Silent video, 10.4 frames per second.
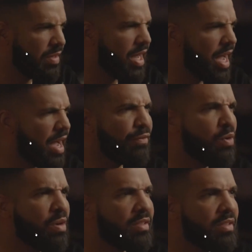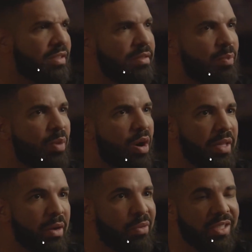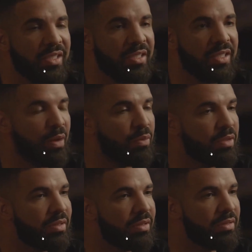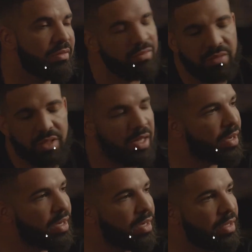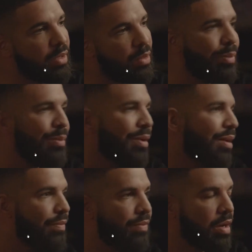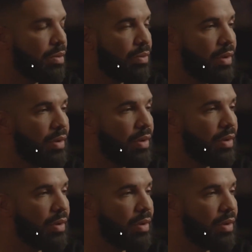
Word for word: Yeah, of course, there's a part of me that wishes that I was Celebrating a little more above uh, wow. Drake,